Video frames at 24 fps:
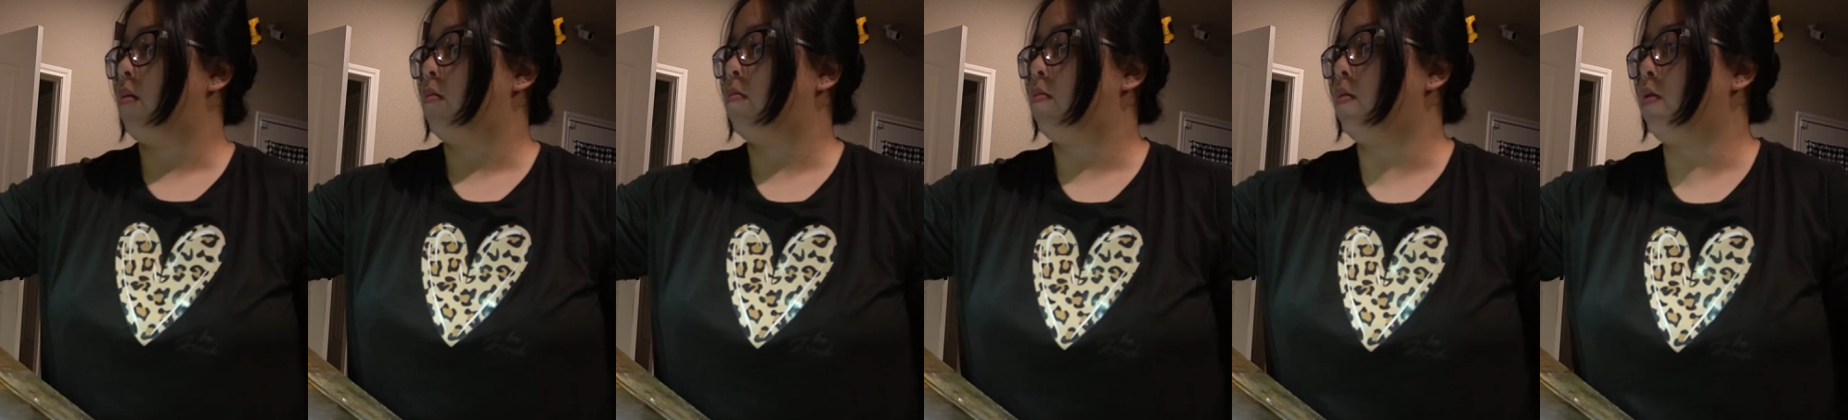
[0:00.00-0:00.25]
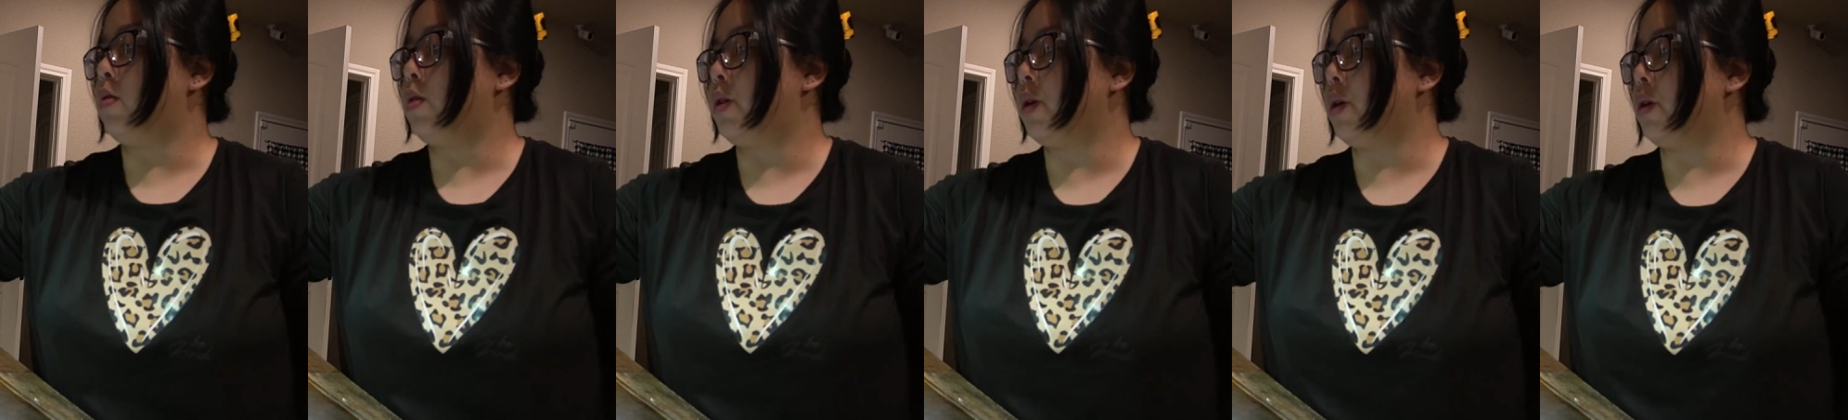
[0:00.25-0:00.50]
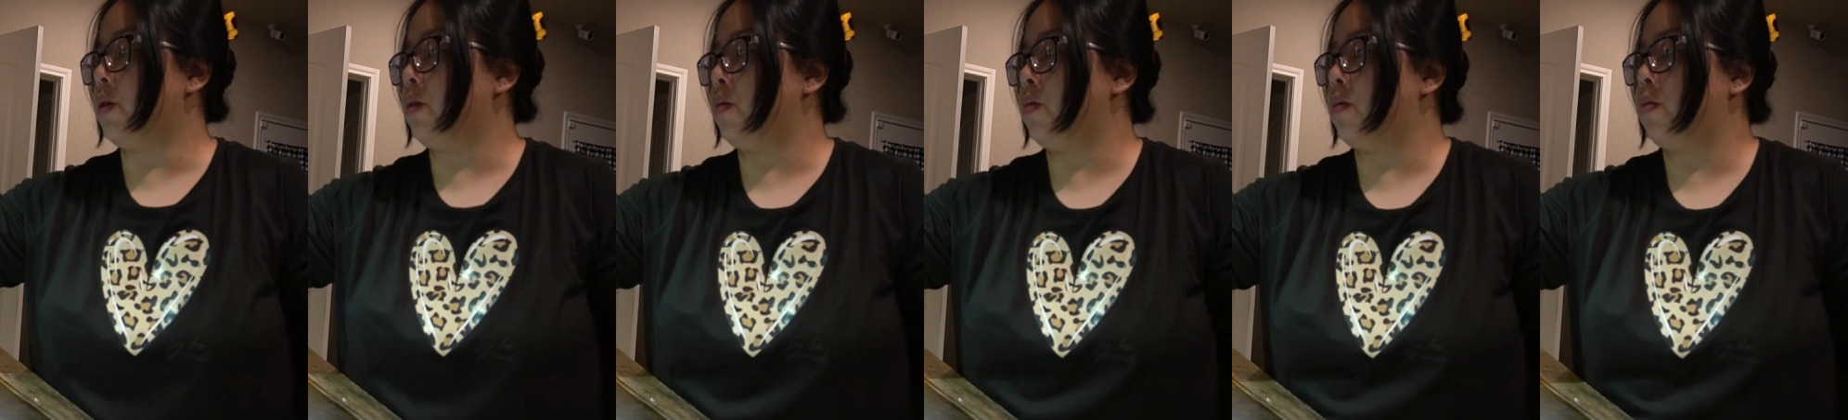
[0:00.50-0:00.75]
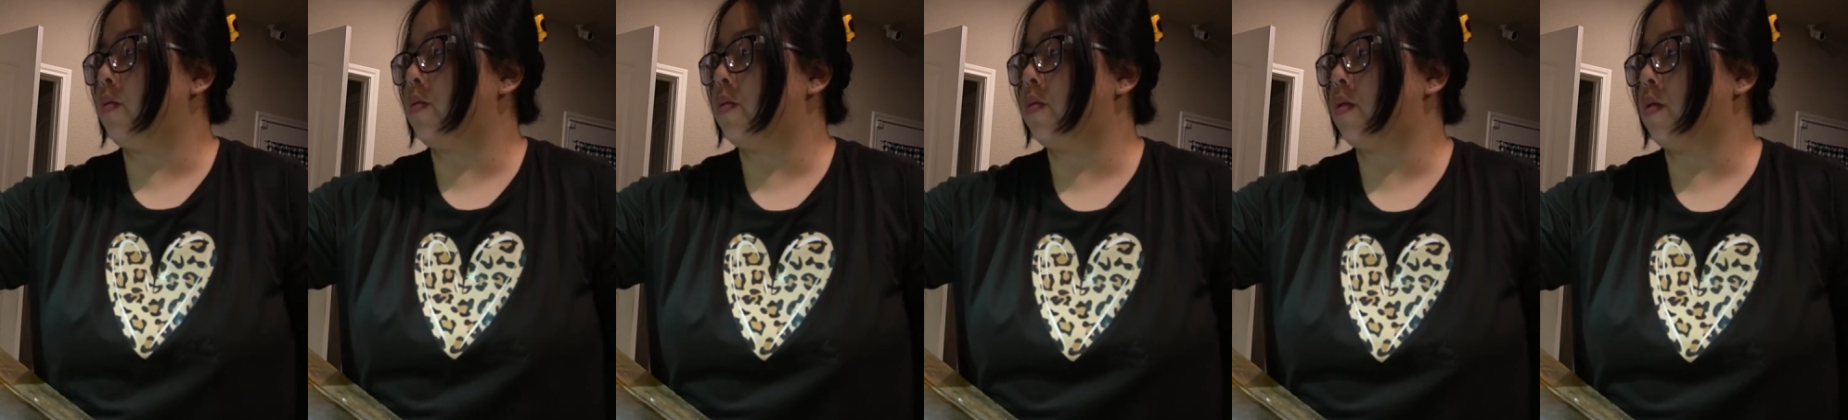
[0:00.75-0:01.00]
We'll
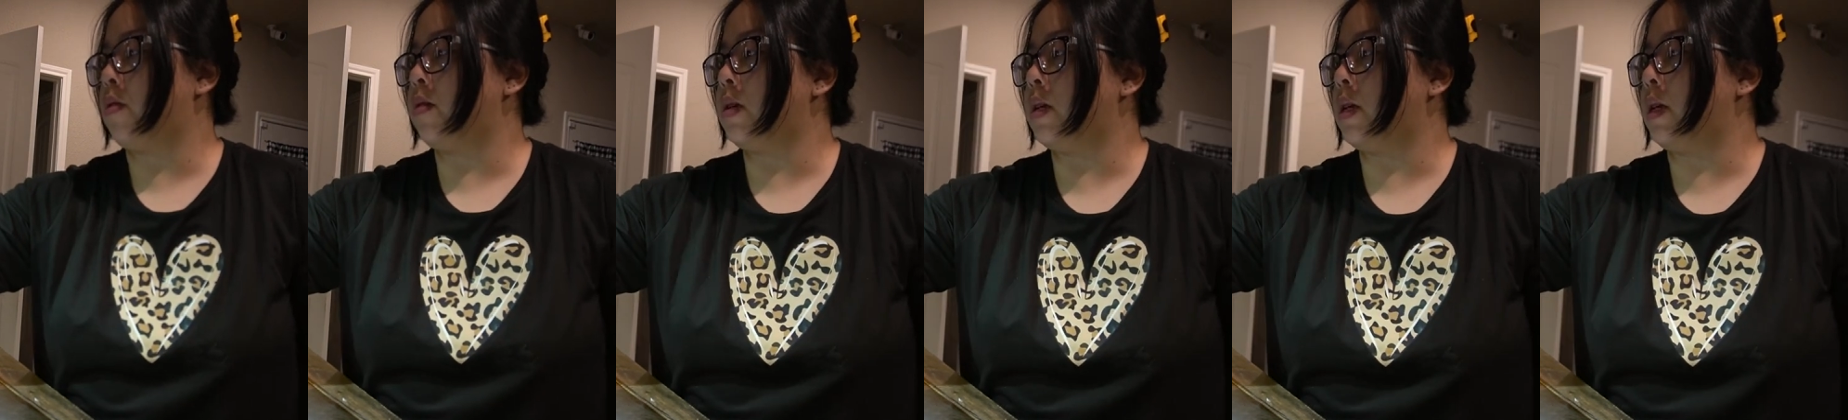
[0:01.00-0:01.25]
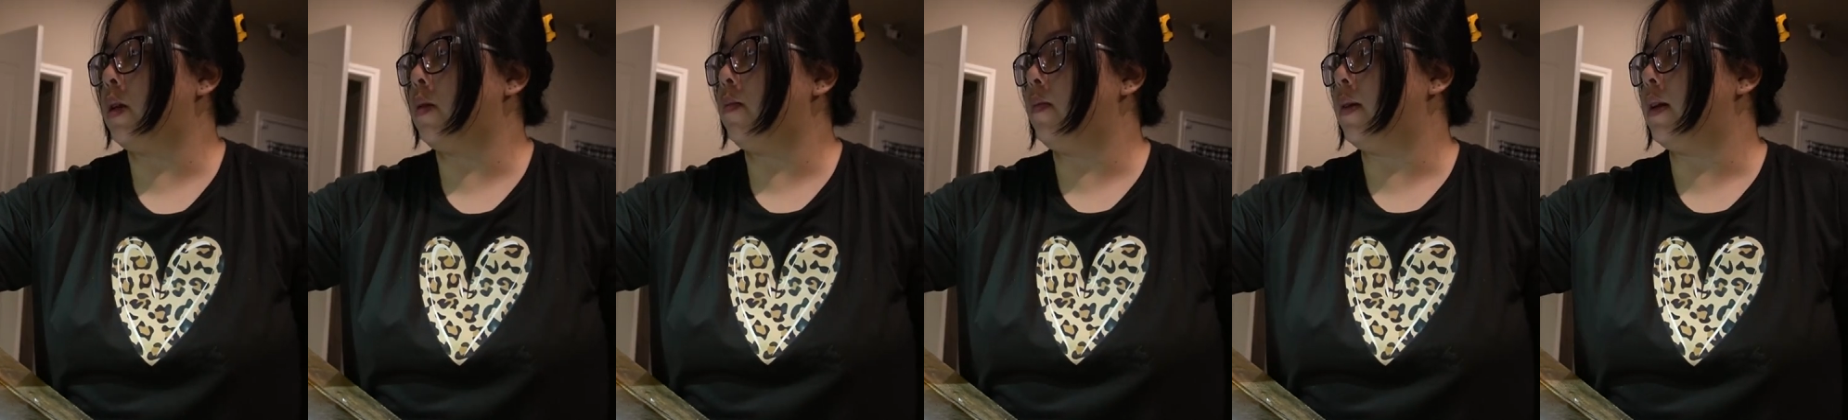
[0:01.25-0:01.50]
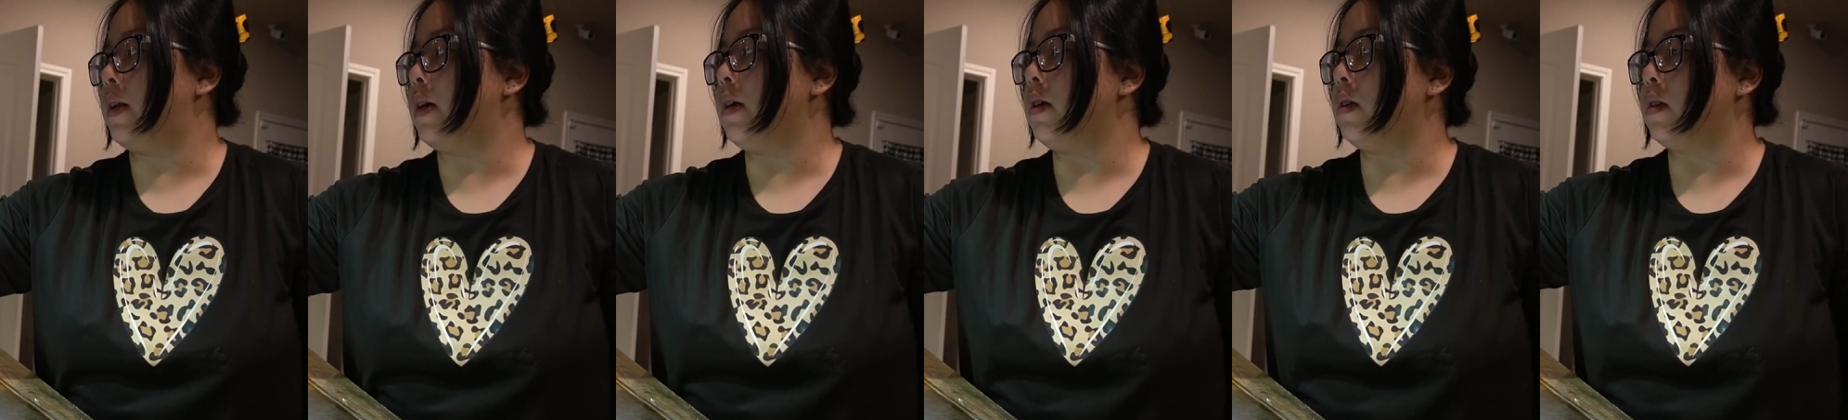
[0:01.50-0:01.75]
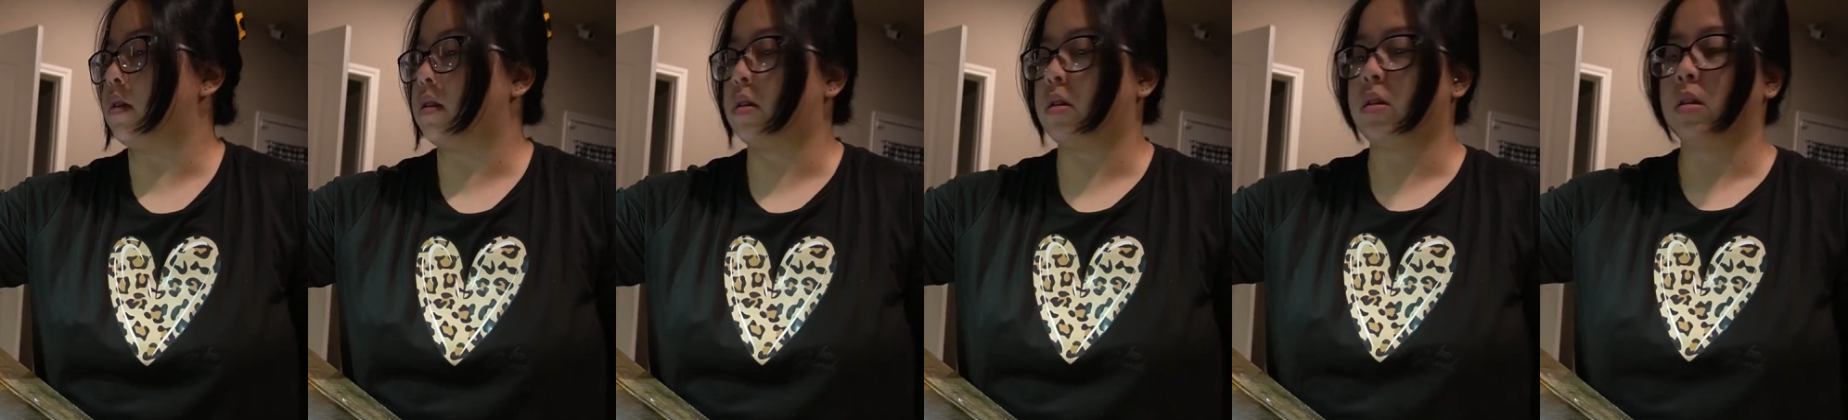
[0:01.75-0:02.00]
do 13
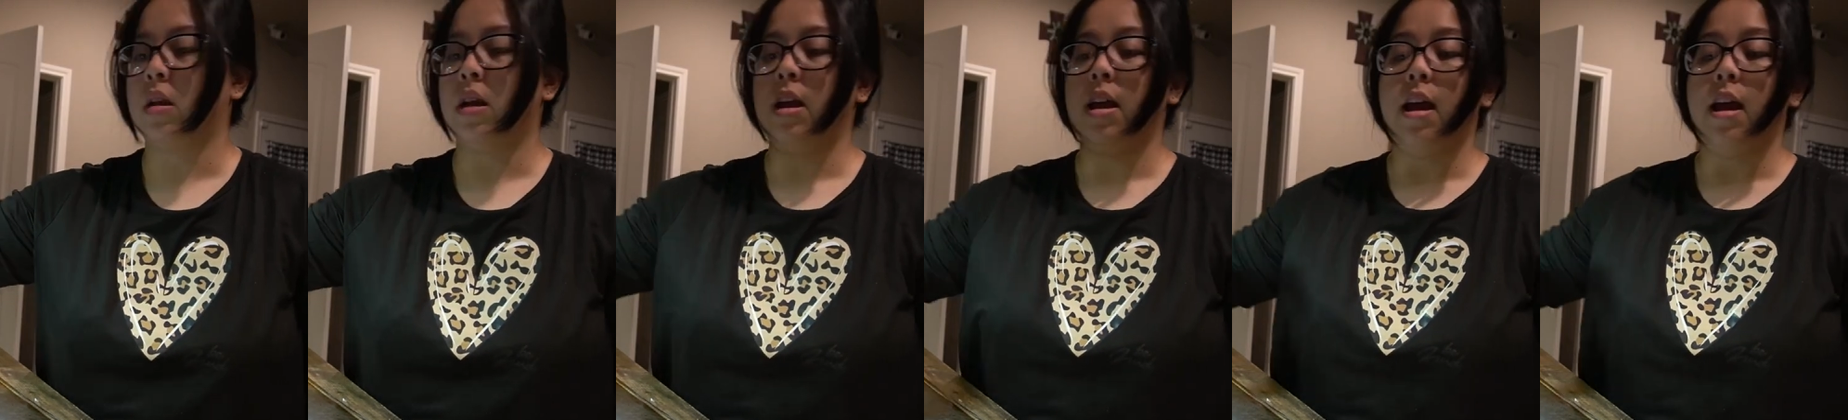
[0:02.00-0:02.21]
minutes.